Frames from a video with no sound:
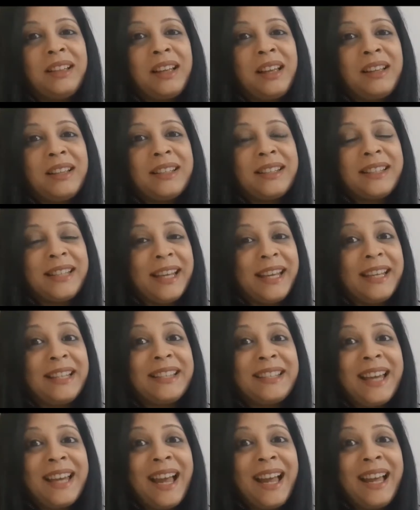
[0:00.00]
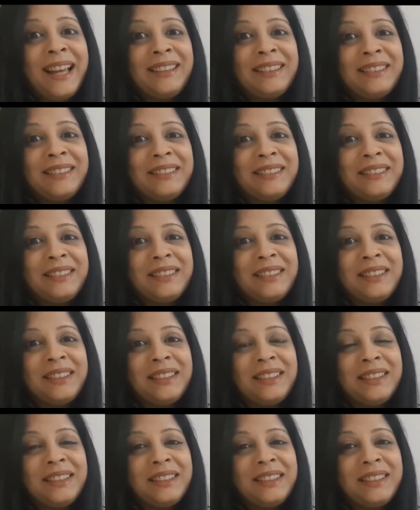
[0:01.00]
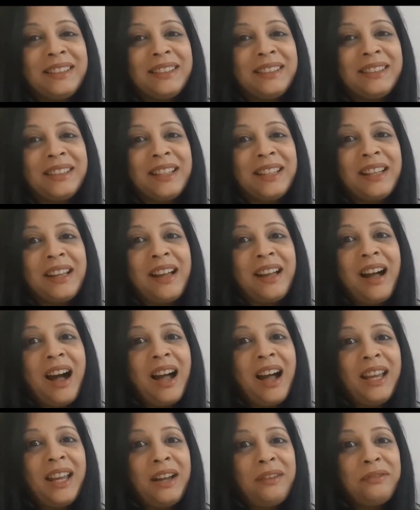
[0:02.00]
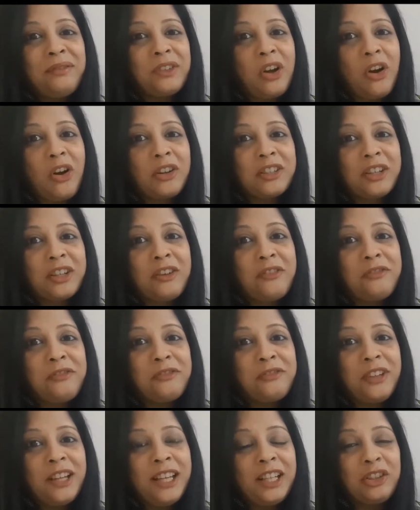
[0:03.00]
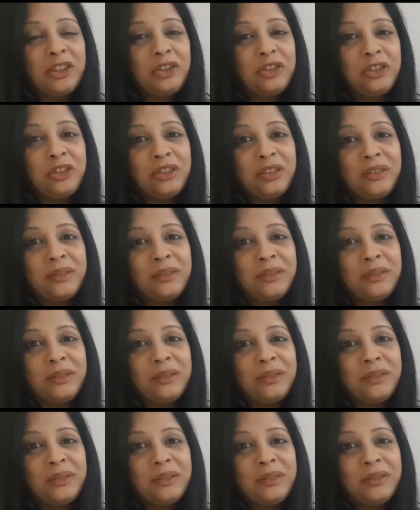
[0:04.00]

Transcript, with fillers: says Dad. I have caught a fish.